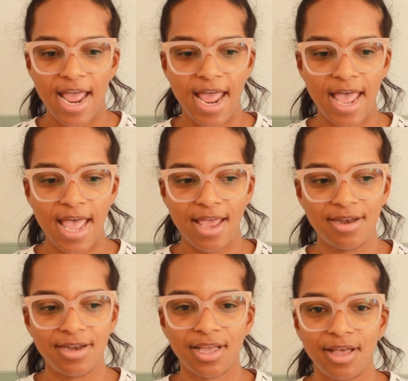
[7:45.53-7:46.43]

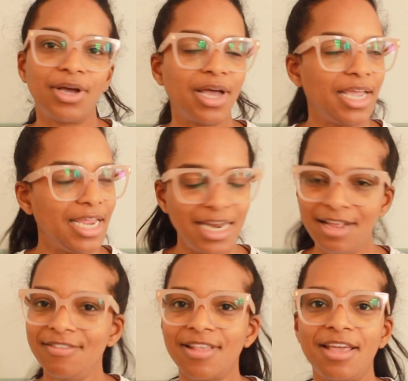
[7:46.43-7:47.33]
and in
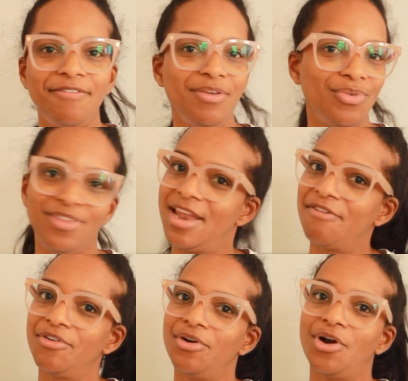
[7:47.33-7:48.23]
his life he was
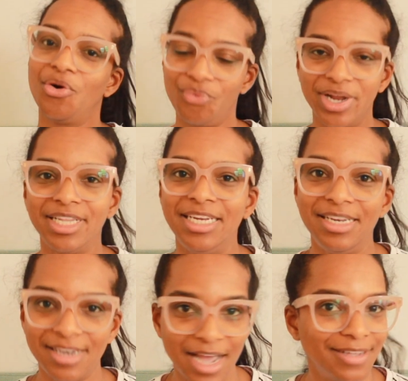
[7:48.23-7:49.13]
never a really
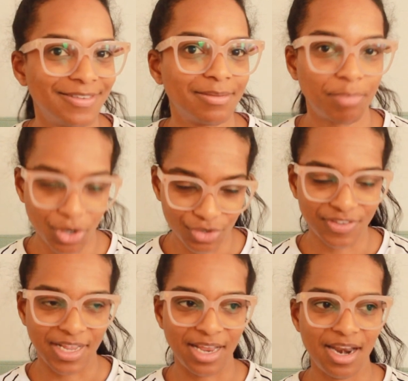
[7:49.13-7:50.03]
nice
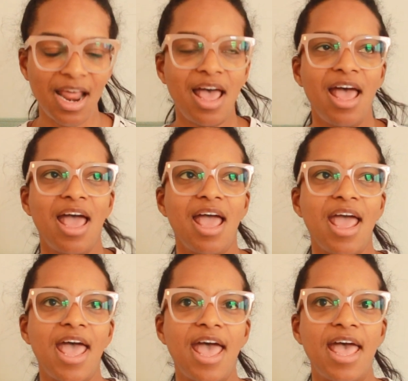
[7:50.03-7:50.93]
person.
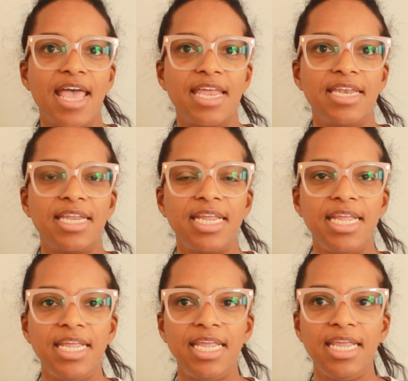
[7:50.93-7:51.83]
And
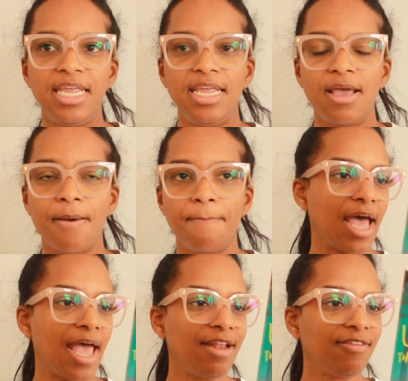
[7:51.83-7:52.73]
he
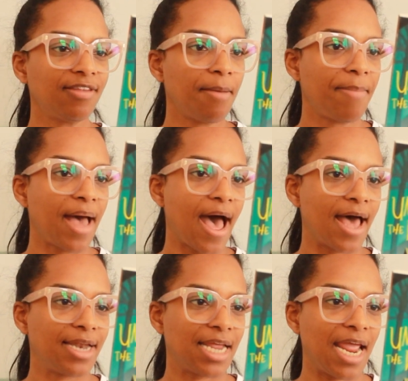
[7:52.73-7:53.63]
ends up
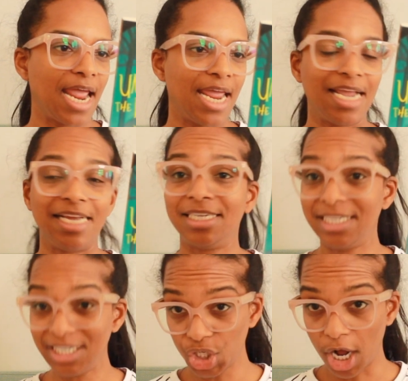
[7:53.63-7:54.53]
at a
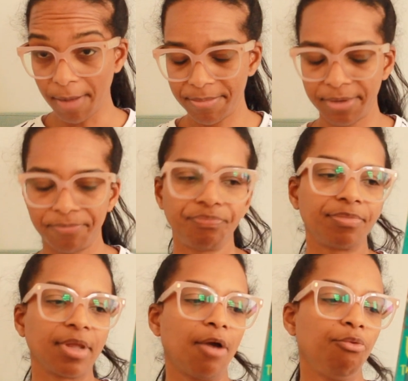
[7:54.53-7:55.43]
tea shop
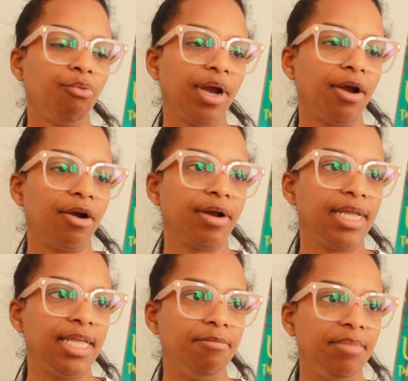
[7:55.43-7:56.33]
where
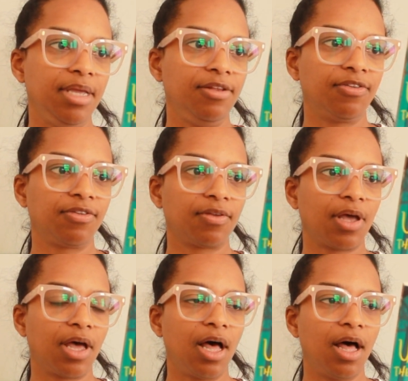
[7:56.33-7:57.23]
he meets
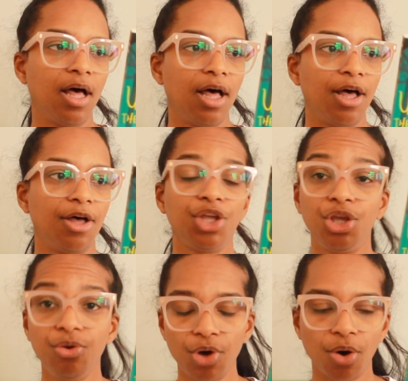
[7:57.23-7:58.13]

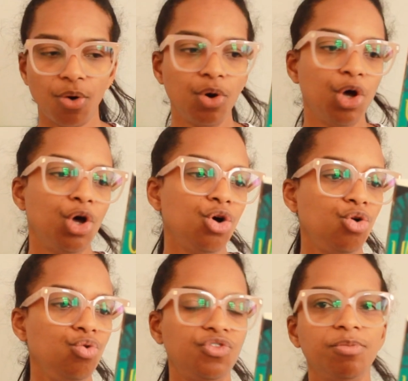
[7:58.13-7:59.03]
Hugo,
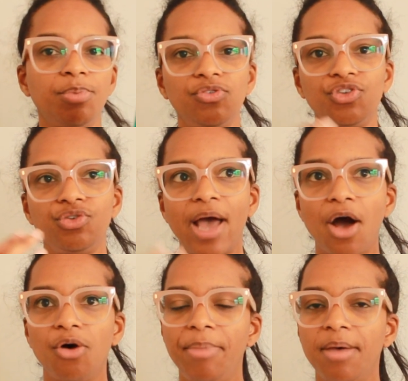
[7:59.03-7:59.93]
who is supposed to help